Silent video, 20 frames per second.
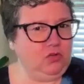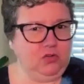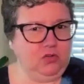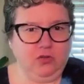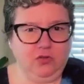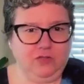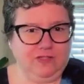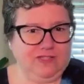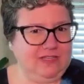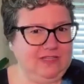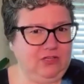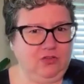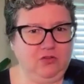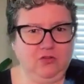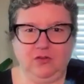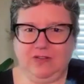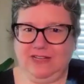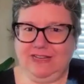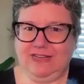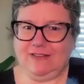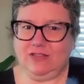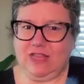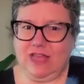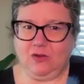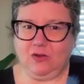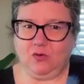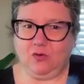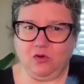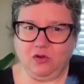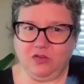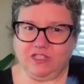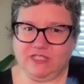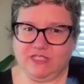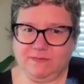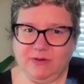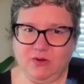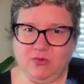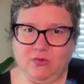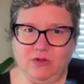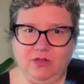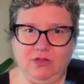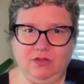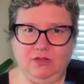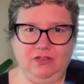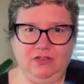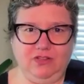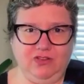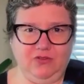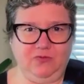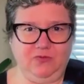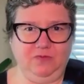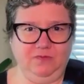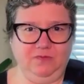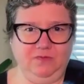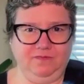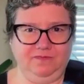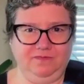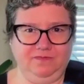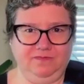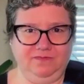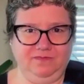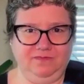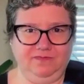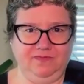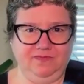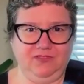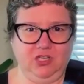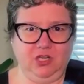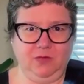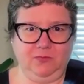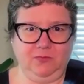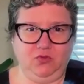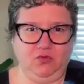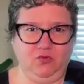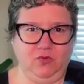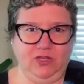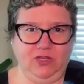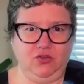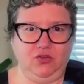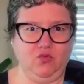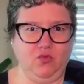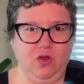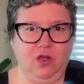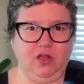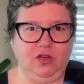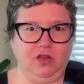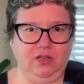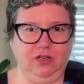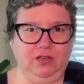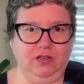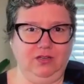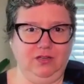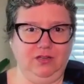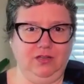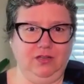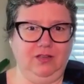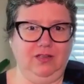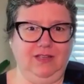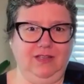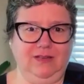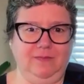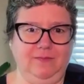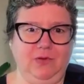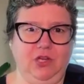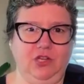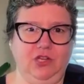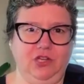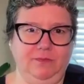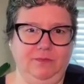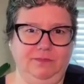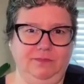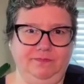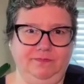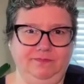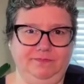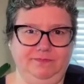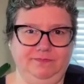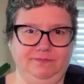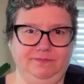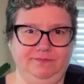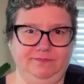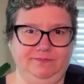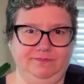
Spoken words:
you're in the downward spiral, up to when you rock at bottom.